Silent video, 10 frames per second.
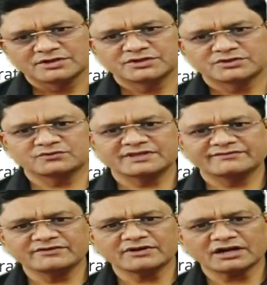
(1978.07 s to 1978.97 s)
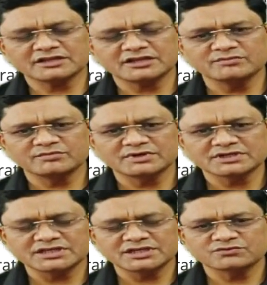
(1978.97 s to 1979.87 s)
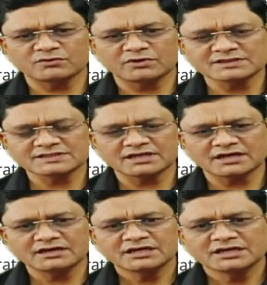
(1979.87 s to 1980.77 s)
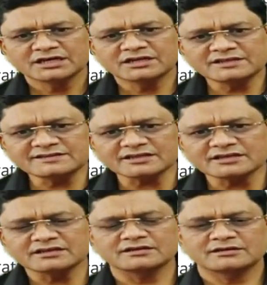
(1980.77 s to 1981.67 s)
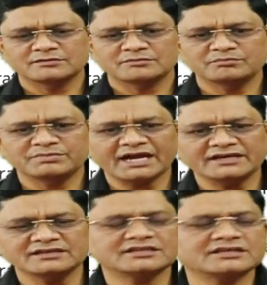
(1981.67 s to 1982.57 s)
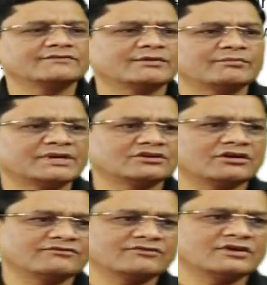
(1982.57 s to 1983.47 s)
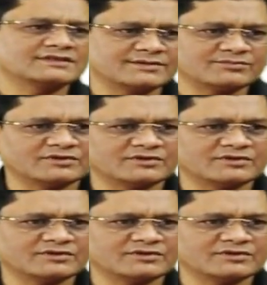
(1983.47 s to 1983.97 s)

To safeguard the liberty, it was the reason behind the development of concept of